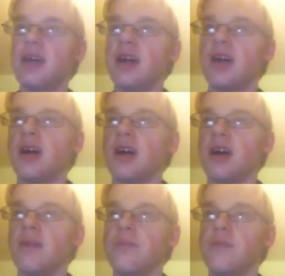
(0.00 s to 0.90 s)

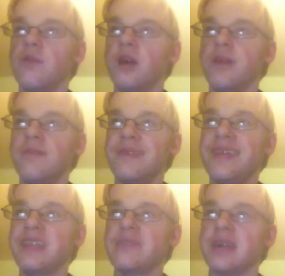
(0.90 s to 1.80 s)
well,
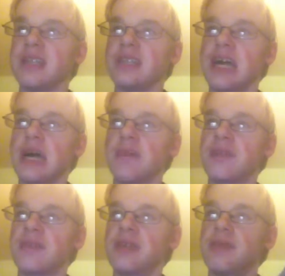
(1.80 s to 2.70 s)
here's my top
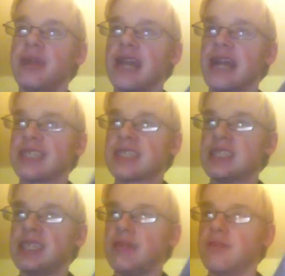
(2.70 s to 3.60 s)
three
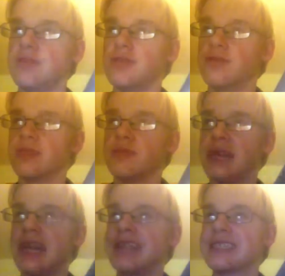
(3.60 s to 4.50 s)
masks in Majora's
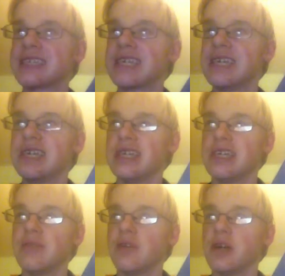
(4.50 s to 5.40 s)
Mask.
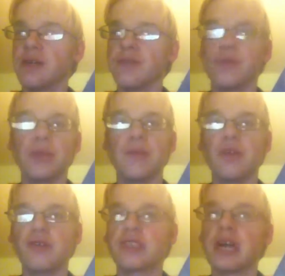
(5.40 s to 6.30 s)
Well, the
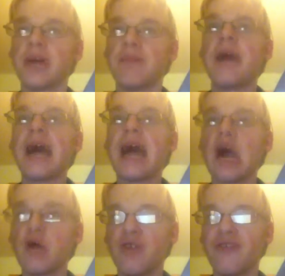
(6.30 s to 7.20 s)
most top
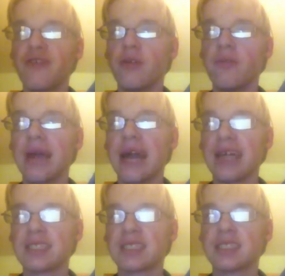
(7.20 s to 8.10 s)
powerful
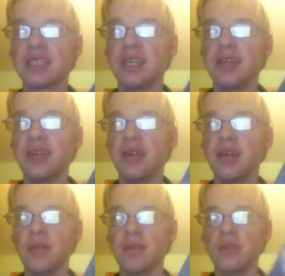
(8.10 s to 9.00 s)
masks in
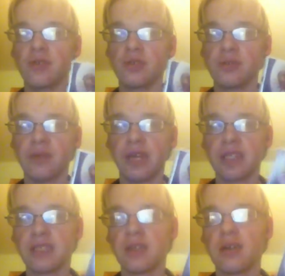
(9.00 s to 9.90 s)
Majora's
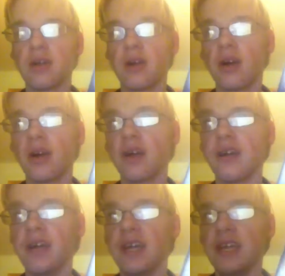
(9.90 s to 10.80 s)
Mask are
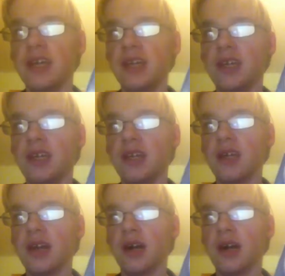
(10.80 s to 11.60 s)
in